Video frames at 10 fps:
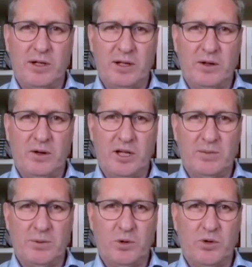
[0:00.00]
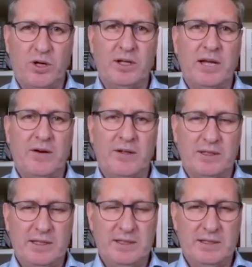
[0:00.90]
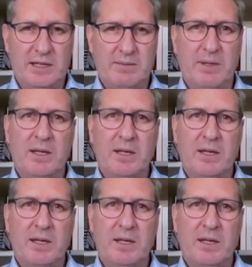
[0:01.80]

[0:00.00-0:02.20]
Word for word: enhancement or credit guarantee scheme